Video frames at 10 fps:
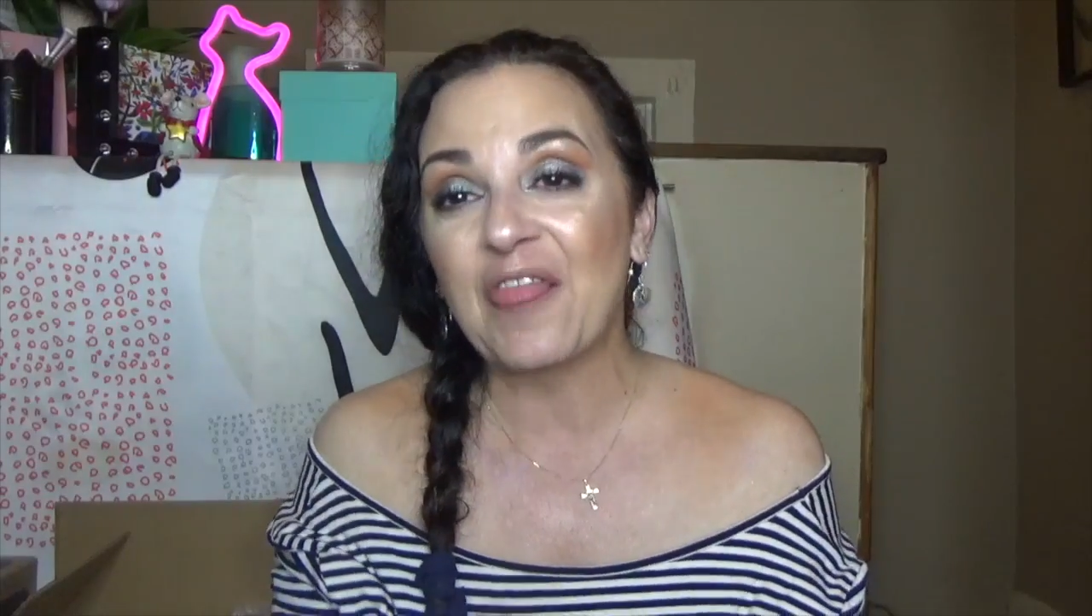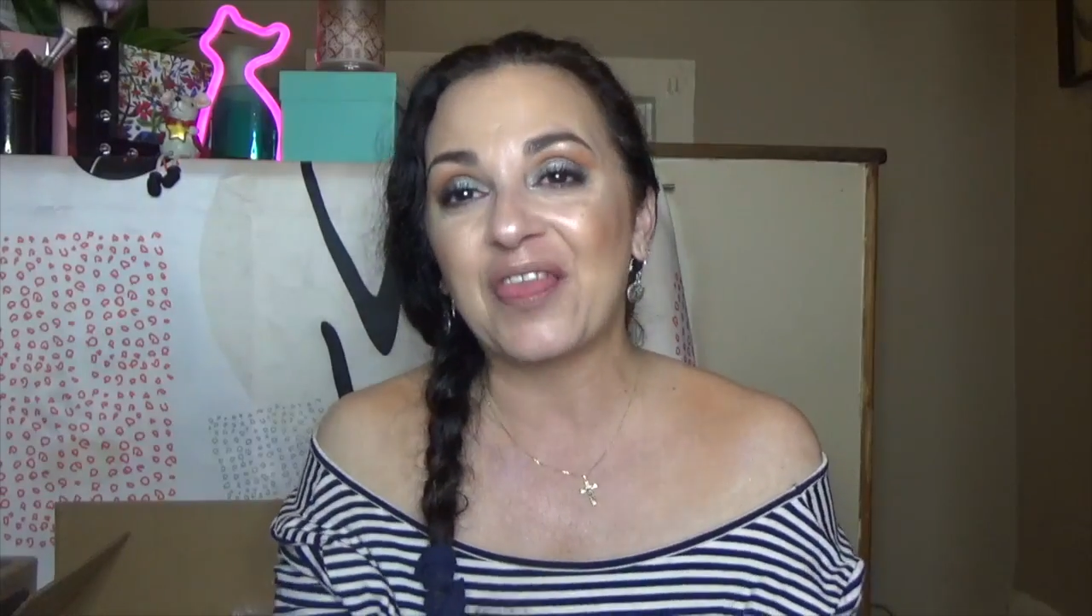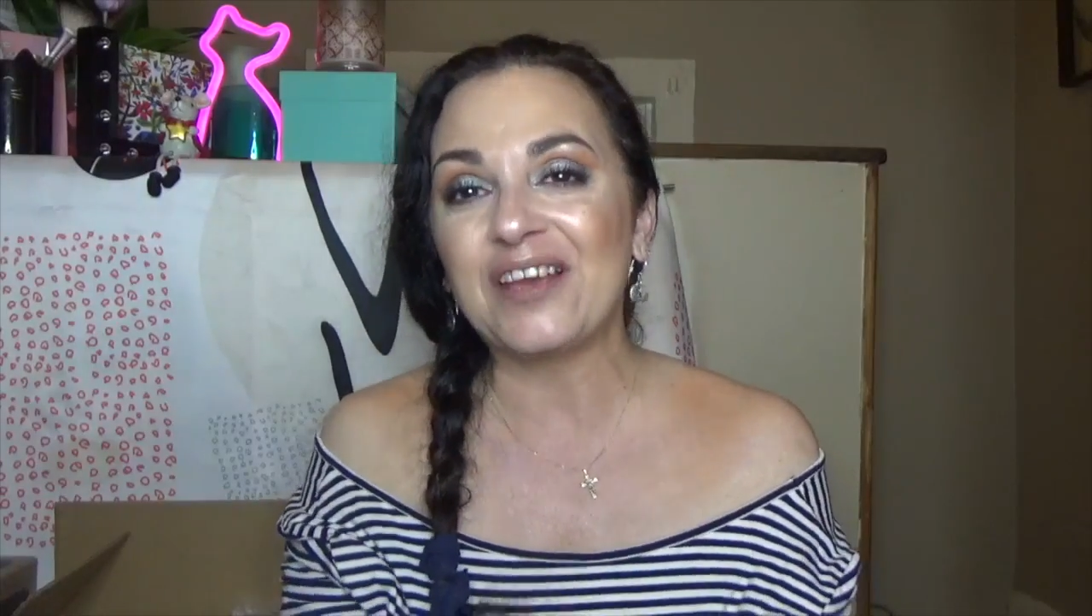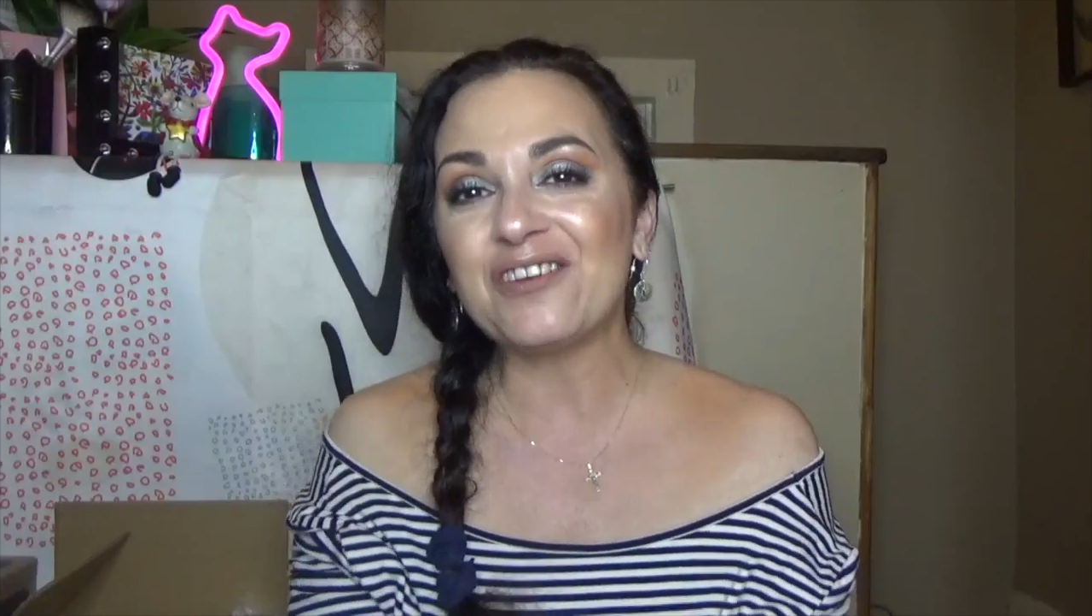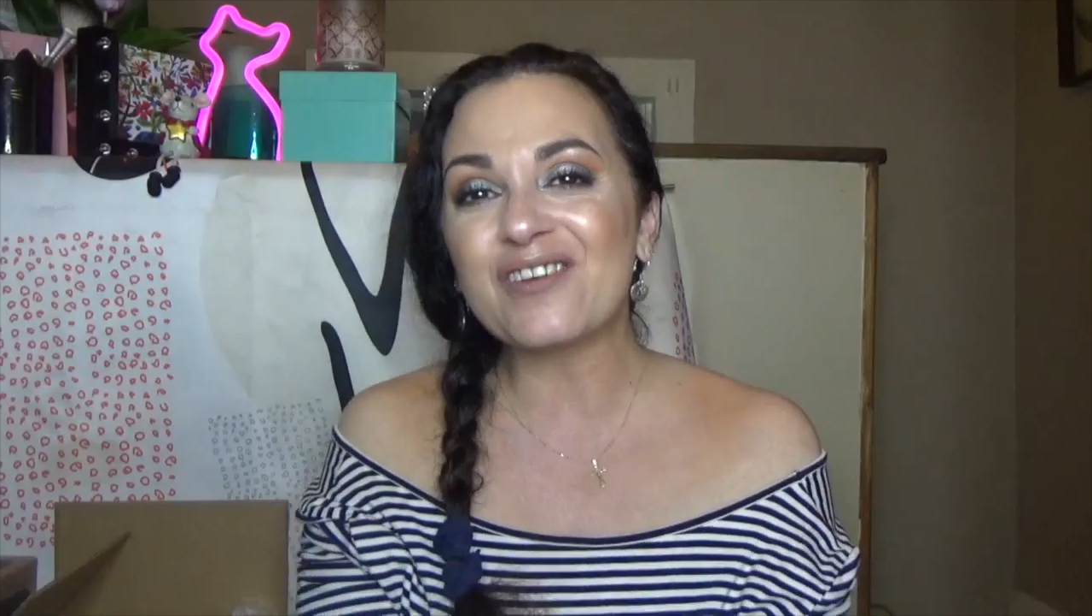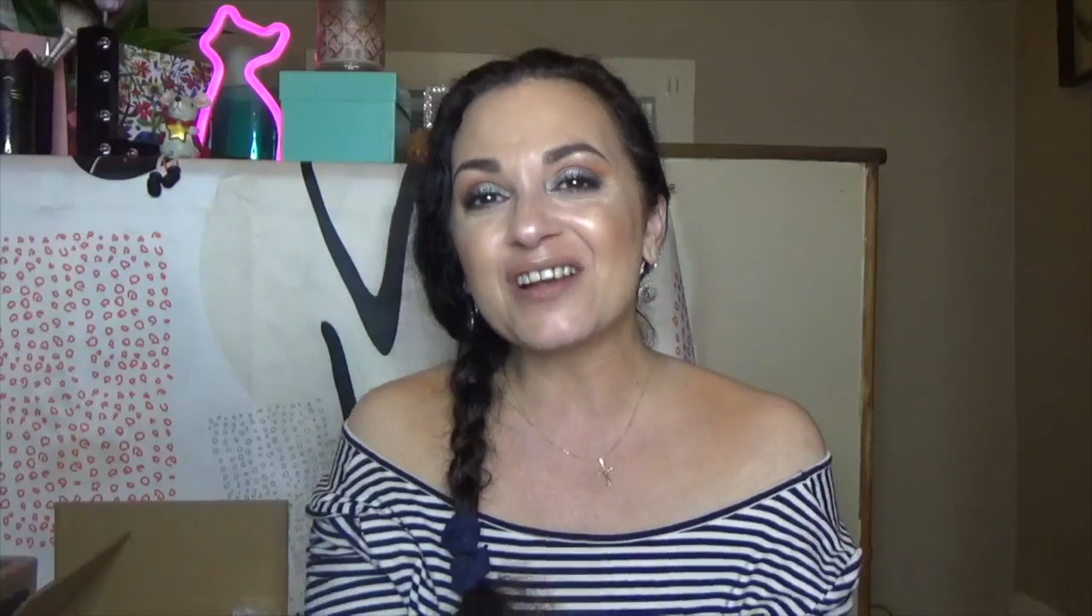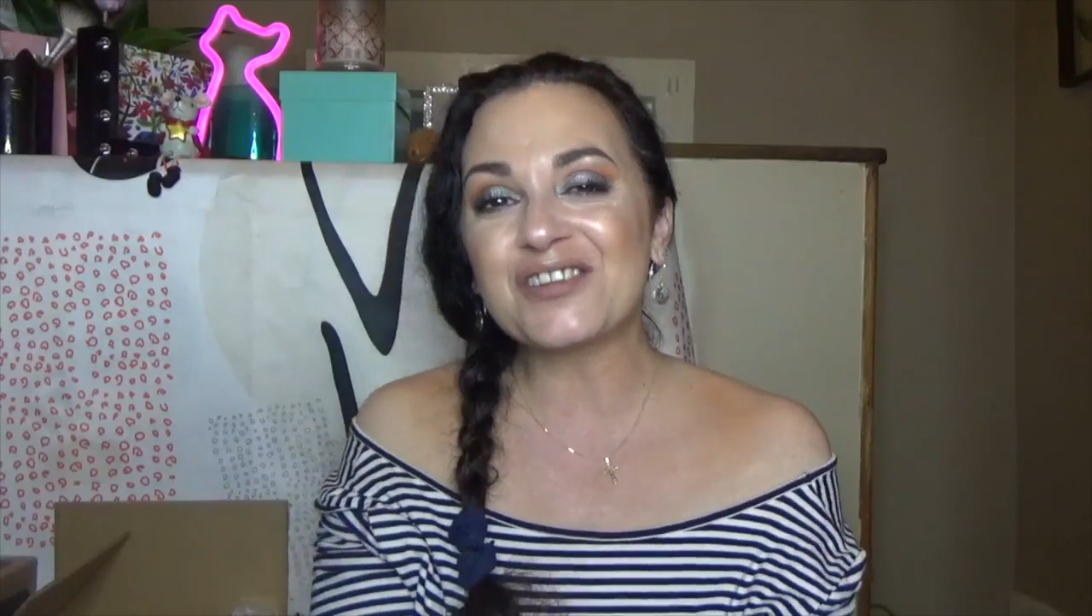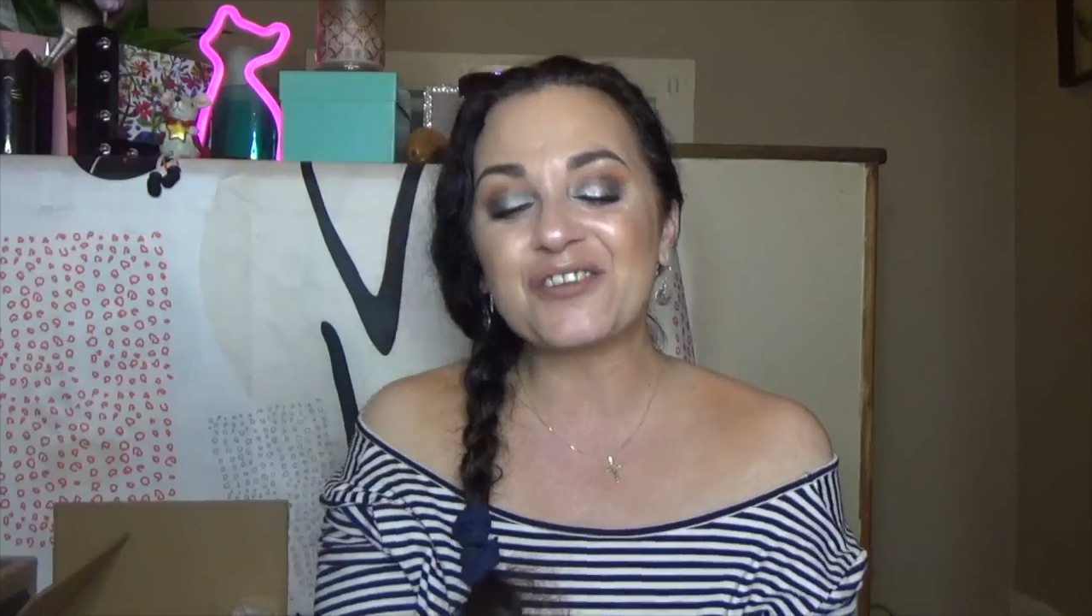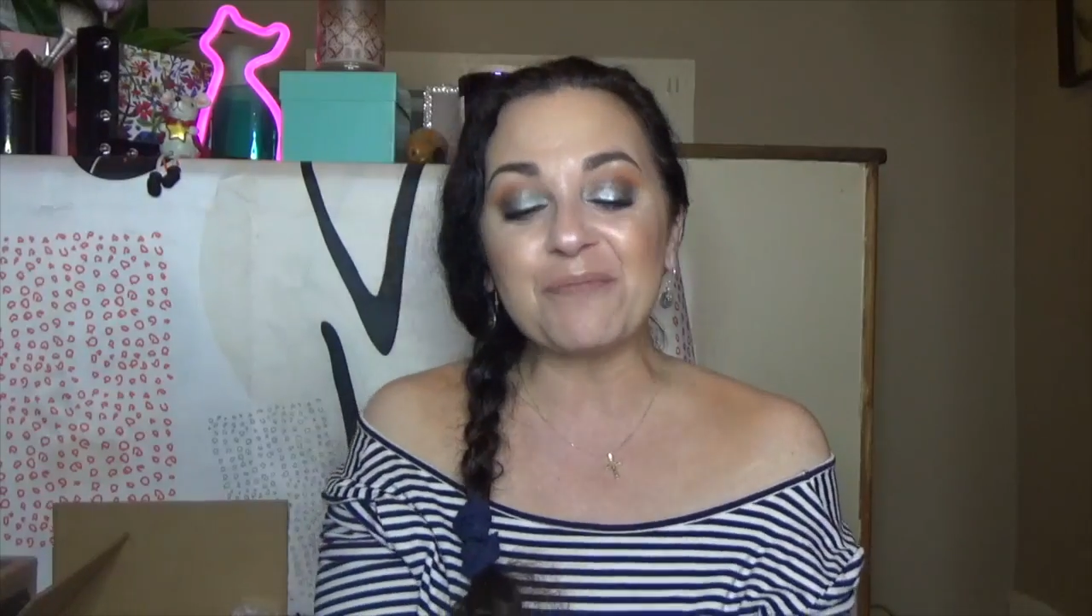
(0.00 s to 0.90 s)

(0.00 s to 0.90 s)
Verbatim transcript: Thank you guys so